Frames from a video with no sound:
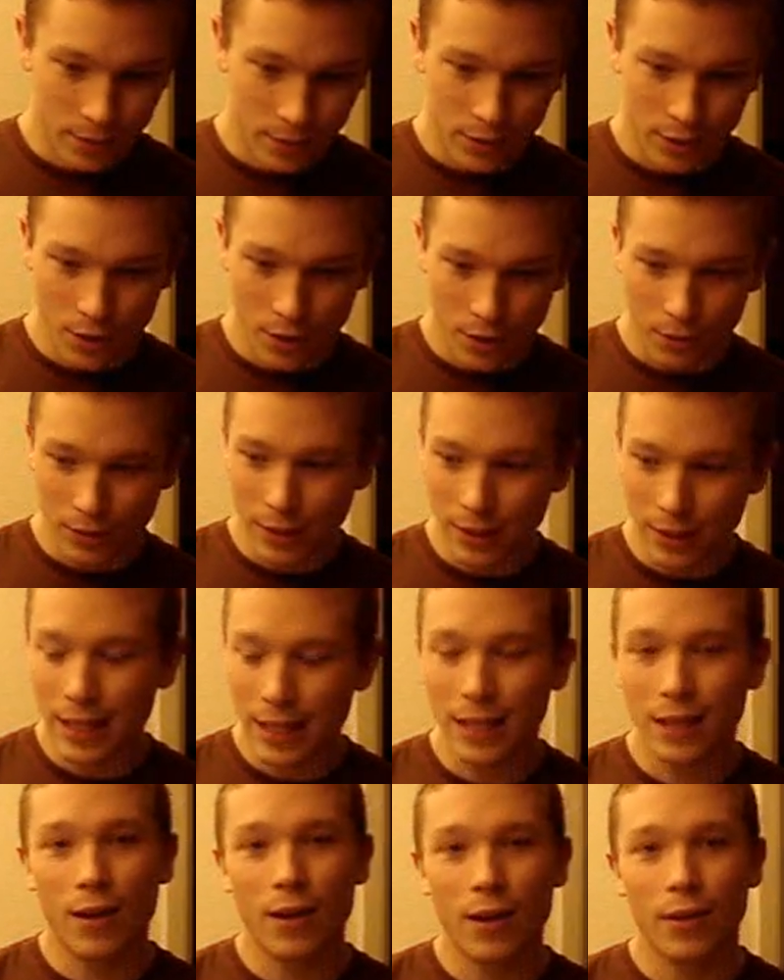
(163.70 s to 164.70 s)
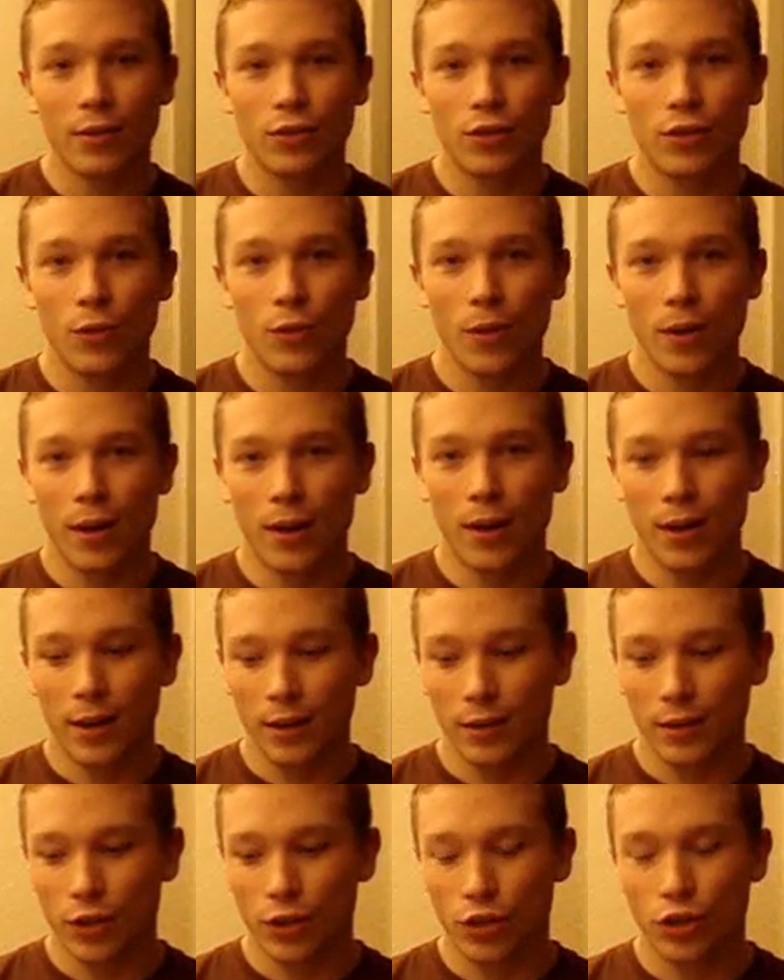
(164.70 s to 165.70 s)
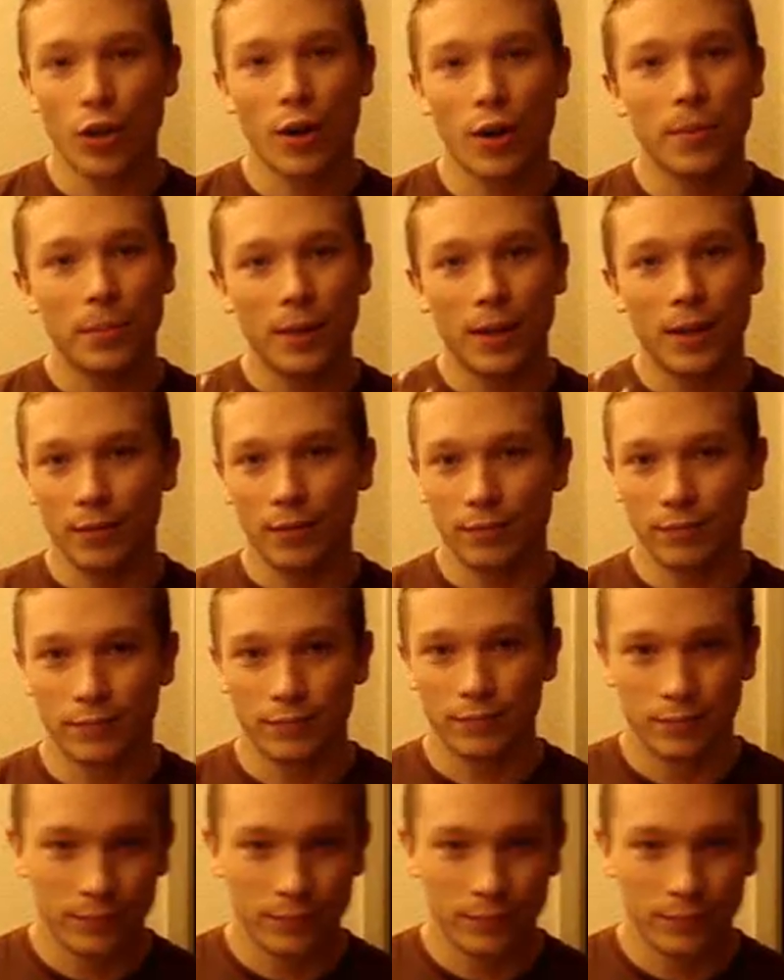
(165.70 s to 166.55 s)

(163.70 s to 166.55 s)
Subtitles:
So let's get on to sharpening.